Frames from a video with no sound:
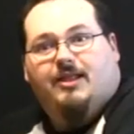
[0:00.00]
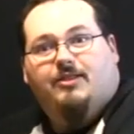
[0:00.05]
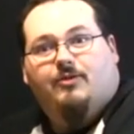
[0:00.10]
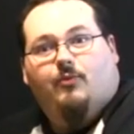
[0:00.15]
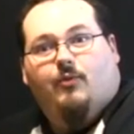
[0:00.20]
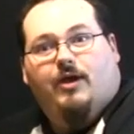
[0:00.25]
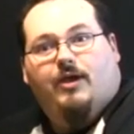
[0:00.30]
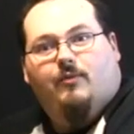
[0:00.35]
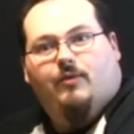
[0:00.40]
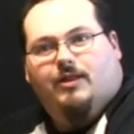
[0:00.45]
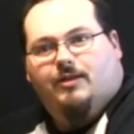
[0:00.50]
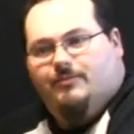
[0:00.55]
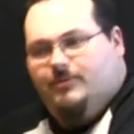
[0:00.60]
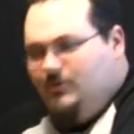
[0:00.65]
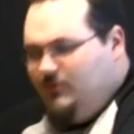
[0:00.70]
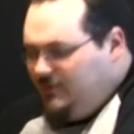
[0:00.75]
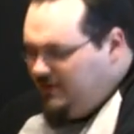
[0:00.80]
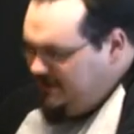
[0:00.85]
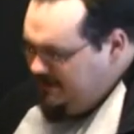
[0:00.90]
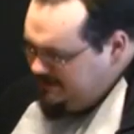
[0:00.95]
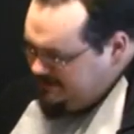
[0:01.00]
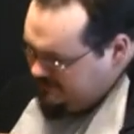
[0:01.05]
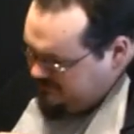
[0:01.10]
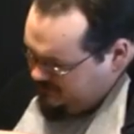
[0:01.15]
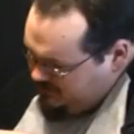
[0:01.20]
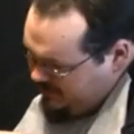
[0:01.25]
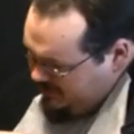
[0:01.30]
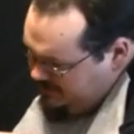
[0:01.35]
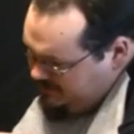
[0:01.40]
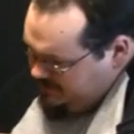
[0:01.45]
the way while I'm doing this. I'm
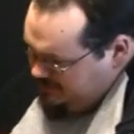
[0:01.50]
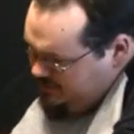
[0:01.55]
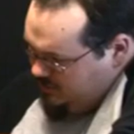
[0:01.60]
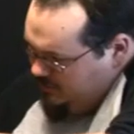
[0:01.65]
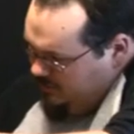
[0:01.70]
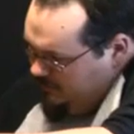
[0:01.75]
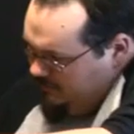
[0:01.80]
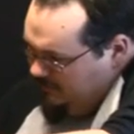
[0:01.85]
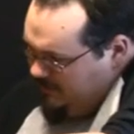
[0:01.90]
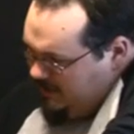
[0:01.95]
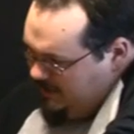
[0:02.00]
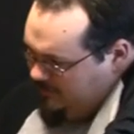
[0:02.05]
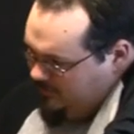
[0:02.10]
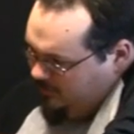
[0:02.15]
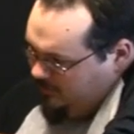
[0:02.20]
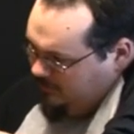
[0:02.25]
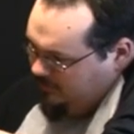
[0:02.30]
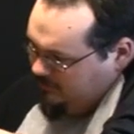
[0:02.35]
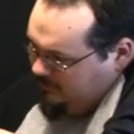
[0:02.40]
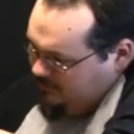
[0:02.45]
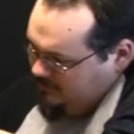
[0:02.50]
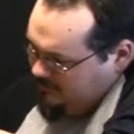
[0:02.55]
trying to show the people.